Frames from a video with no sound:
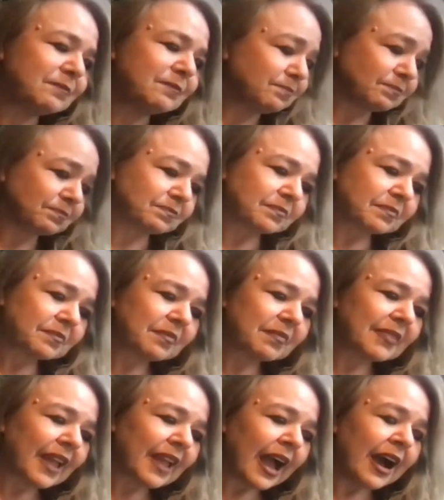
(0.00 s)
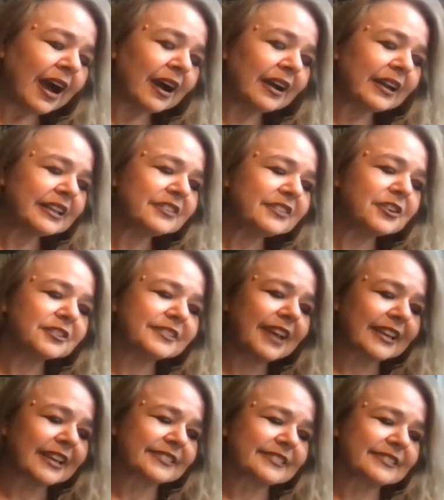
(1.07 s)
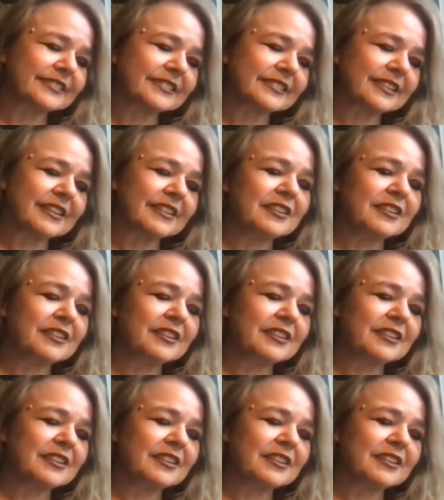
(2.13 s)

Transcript: um, in your text,